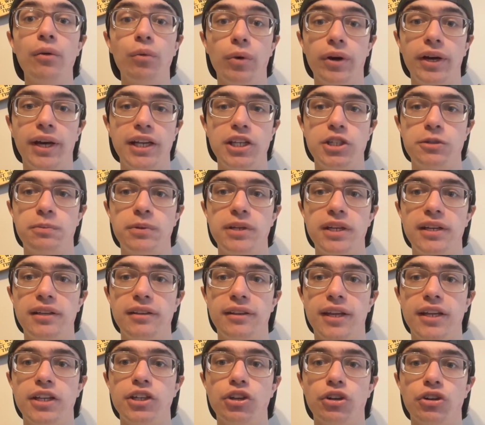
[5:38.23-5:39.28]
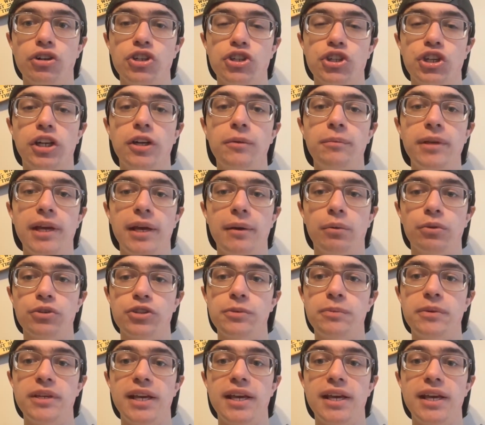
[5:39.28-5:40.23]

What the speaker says: 1 HP, then you're just going to be able to be